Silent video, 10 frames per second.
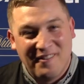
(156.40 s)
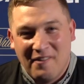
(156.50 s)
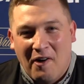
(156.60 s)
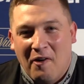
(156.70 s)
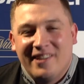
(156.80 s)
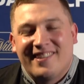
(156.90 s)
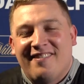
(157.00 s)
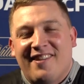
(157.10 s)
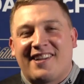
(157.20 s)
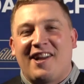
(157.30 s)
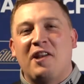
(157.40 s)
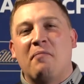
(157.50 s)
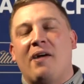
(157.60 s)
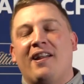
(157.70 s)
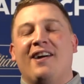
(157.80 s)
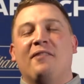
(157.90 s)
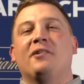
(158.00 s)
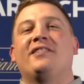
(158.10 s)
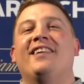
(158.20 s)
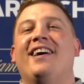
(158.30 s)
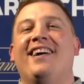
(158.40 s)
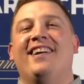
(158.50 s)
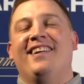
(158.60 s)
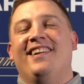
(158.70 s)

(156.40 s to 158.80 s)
We'll always have that kind of banter, but